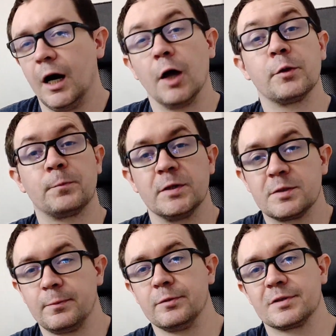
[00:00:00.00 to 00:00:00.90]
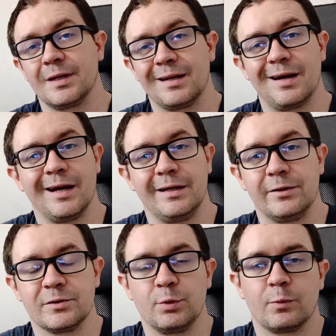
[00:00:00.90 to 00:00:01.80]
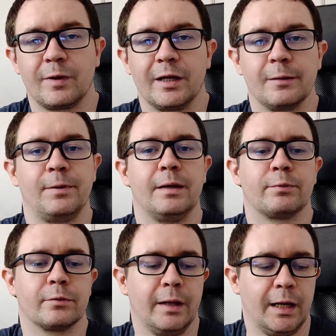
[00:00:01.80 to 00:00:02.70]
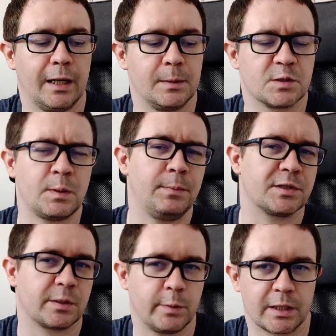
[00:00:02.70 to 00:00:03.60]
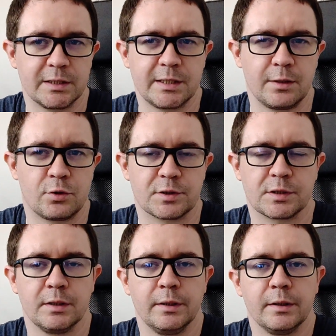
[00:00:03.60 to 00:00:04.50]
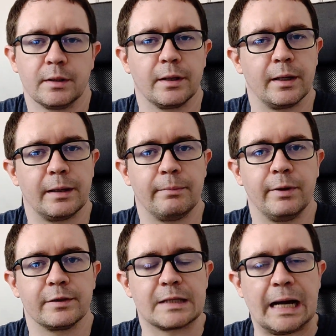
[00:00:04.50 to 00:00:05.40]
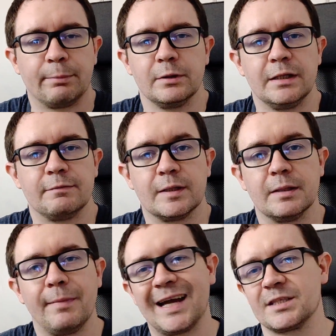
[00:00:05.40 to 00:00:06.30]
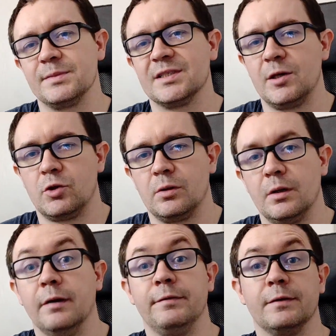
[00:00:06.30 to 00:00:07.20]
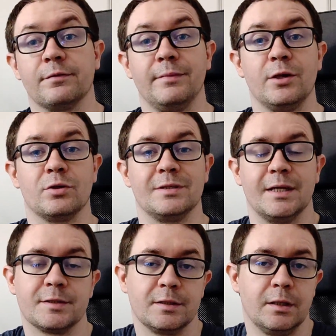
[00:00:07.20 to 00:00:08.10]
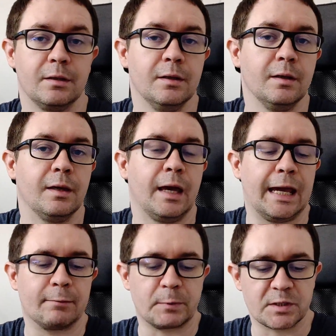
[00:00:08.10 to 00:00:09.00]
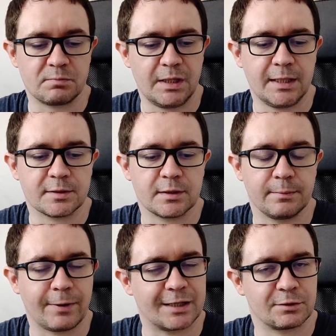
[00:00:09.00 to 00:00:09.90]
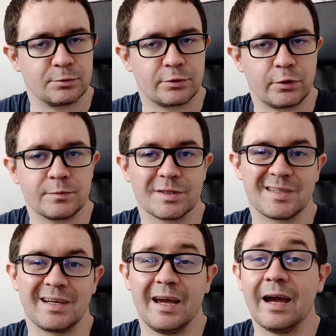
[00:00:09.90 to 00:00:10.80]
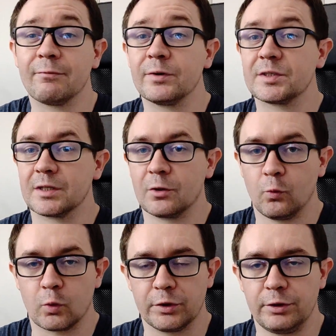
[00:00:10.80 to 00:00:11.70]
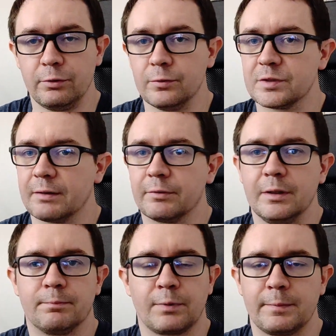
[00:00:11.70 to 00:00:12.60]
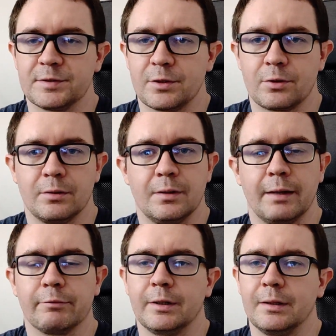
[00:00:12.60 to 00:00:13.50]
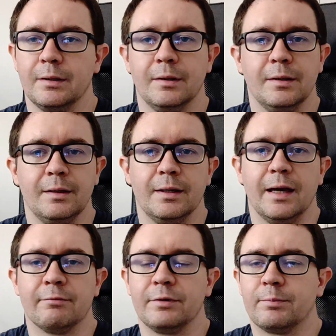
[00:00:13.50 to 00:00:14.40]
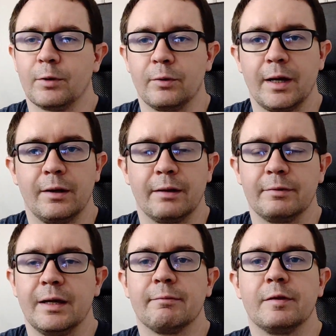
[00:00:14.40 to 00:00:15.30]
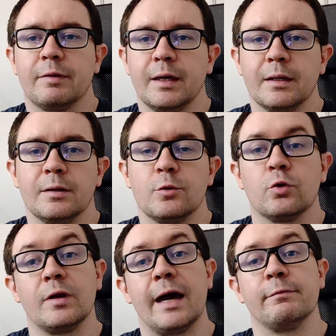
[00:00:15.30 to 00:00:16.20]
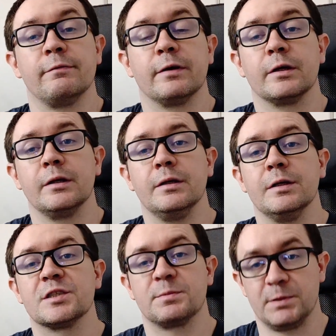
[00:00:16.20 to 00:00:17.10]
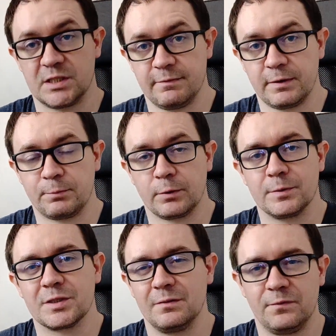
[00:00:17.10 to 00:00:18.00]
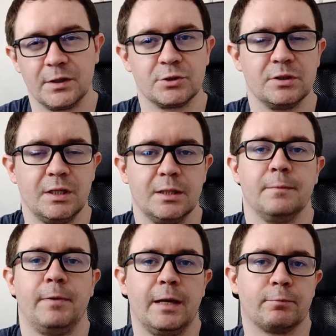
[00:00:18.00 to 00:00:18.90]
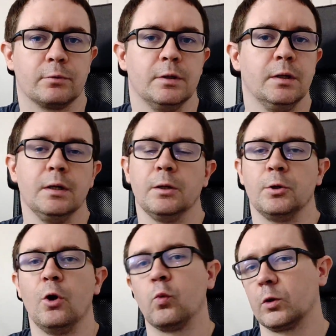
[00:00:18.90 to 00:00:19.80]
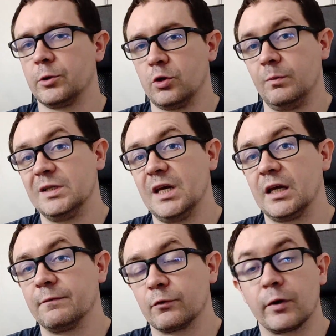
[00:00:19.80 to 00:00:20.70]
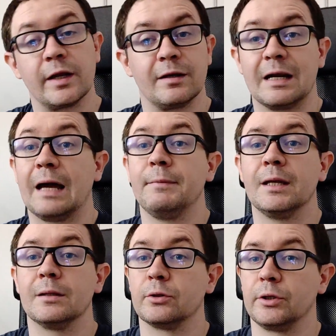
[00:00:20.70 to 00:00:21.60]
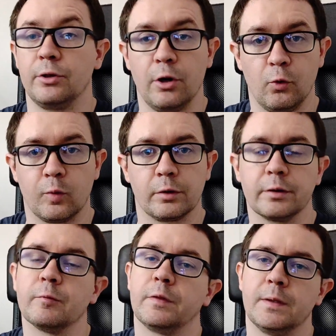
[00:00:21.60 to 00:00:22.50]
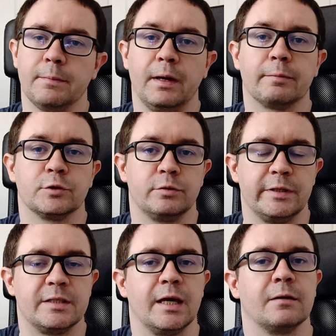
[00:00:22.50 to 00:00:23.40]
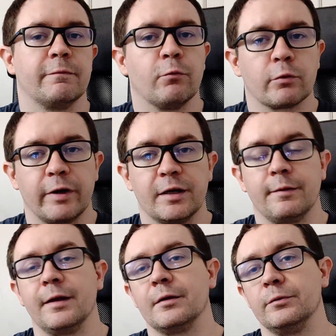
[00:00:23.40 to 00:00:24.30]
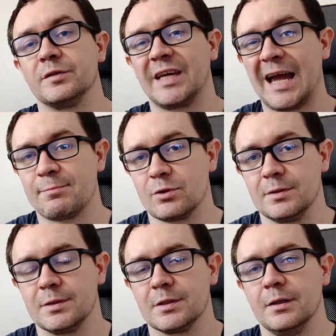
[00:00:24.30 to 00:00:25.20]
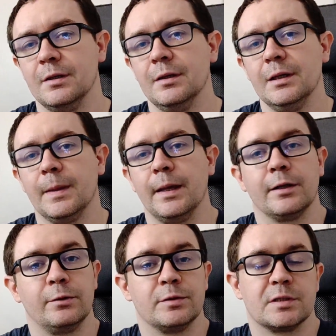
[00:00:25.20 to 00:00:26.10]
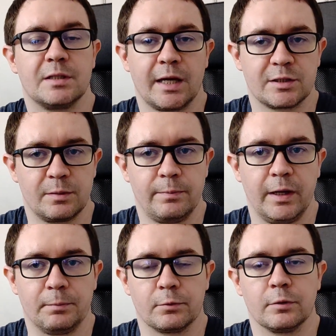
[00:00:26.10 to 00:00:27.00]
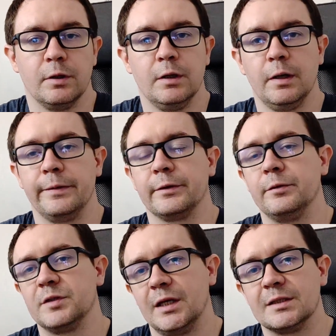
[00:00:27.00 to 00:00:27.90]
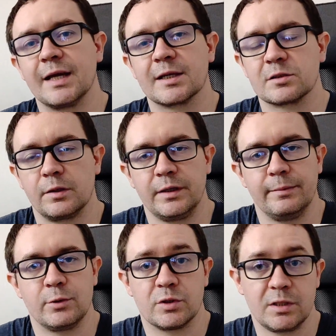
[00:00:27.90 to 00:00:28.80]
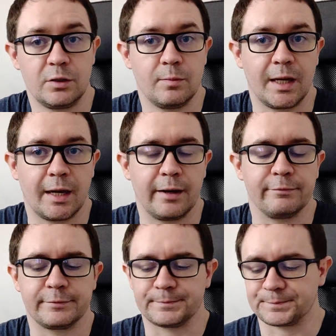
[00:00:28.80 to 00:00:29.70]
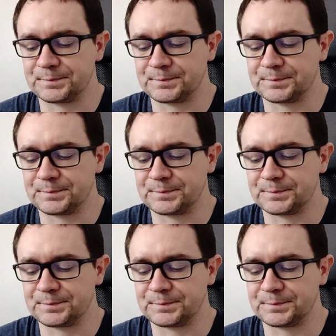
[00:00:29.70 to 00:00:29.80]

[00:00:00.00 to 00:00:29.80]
other principles that i adhere to in writing a paper and this may be somewhat contentious uh, but i believe in the maximization of information density and what this means in practical terms is that every single word you use every preposition every Every pronoun, every everything should have a very specific purpose and function in the paper. No word should be taken for granted, and I mean literally no word within the paper should be taken for granted. That includes captions, that includes the text of the paper, that includes any text on the images that you may have.